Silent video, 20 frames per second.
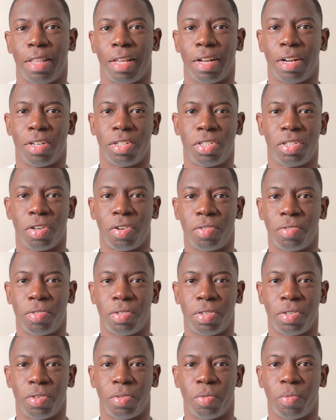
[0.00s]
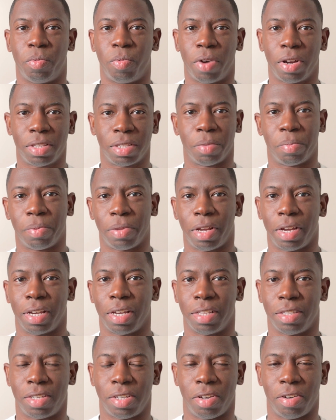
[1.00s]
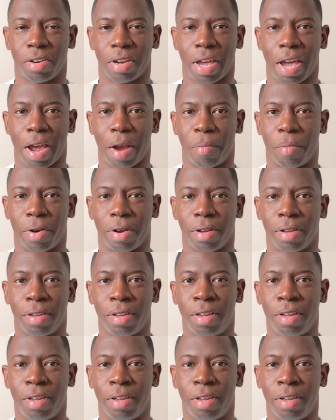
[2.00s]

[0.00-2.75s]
then it shows you what to plug into your camera.